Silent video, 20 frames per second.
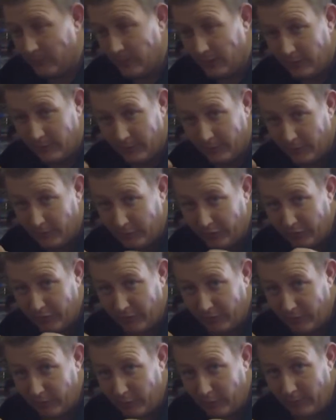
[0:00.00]
know, because
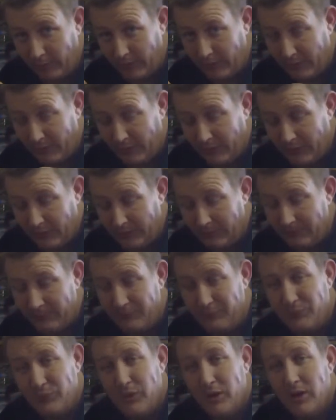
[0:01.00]
there's a little bit of um,
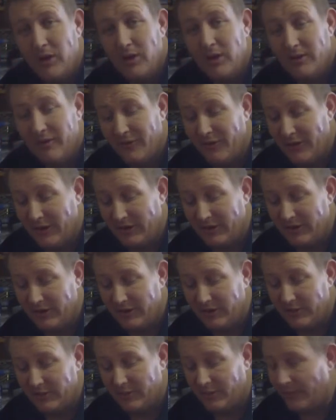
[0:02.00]
flex in
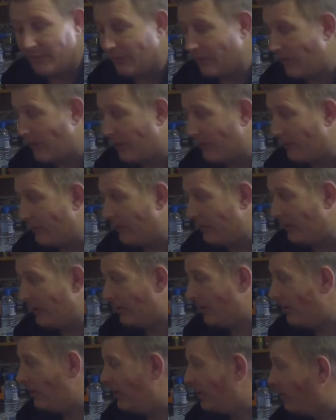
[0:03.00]
them from front to rear.
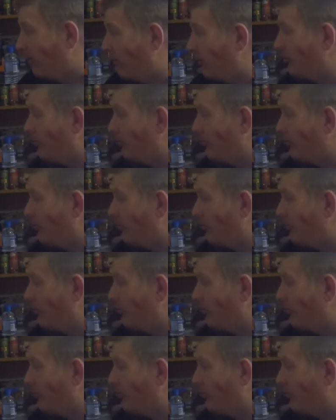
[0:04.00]
This